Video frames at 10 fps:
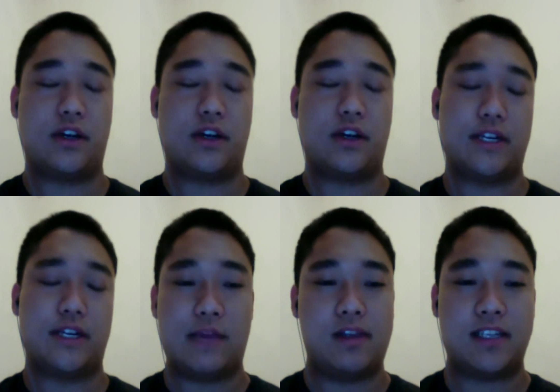
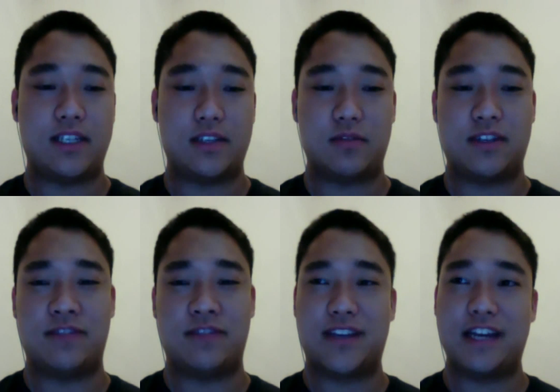Taking AP
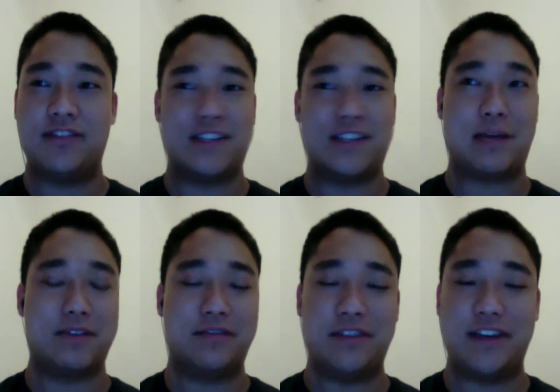classes was definitely
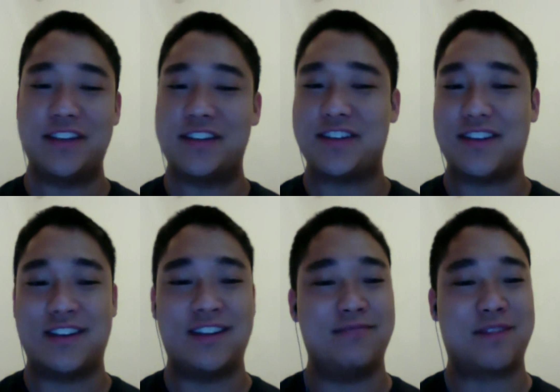kind of a slap in the
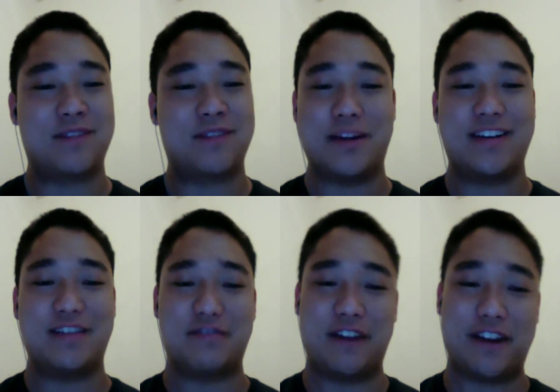face
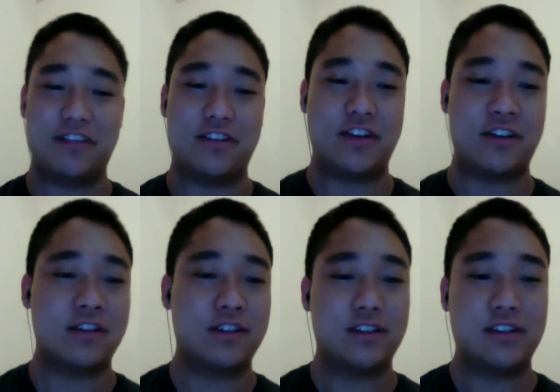compared to
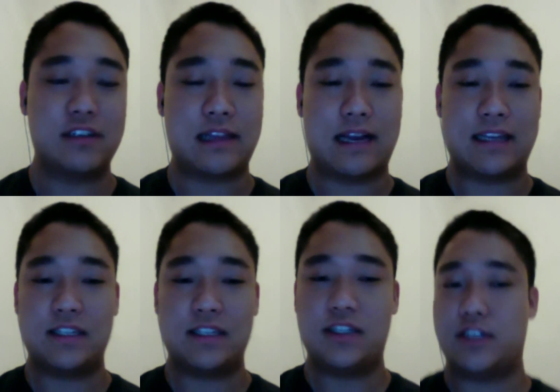regular
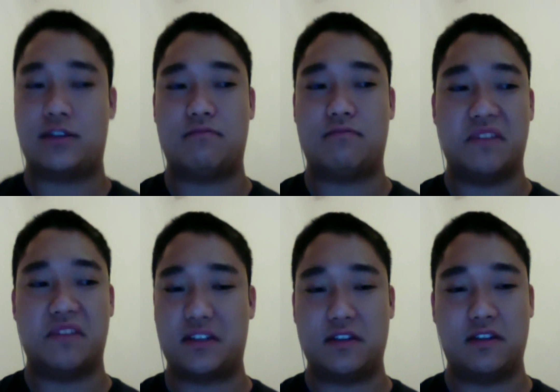classes,
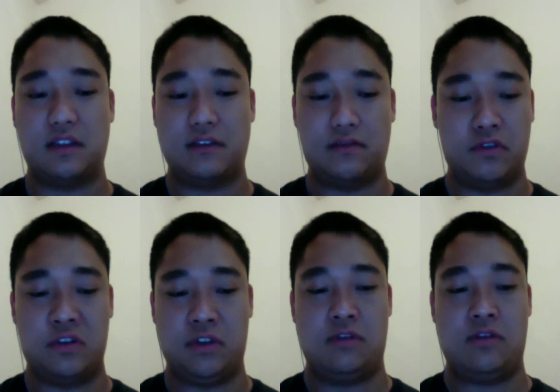just the
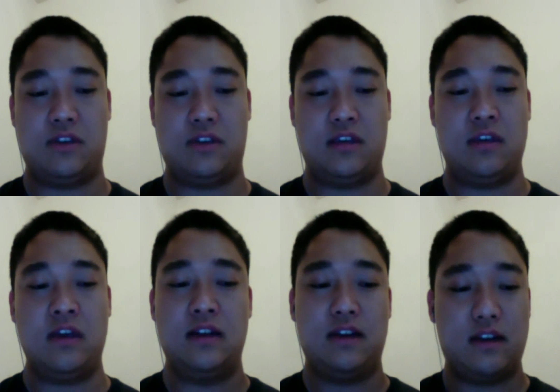skill level
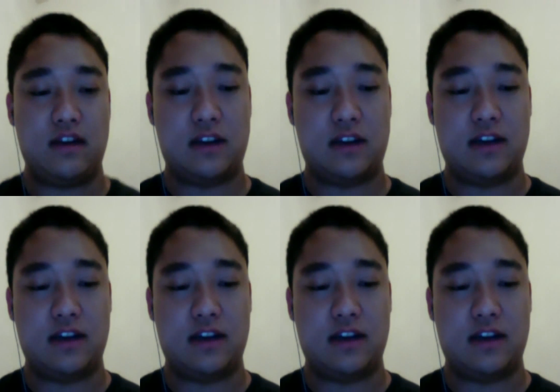and the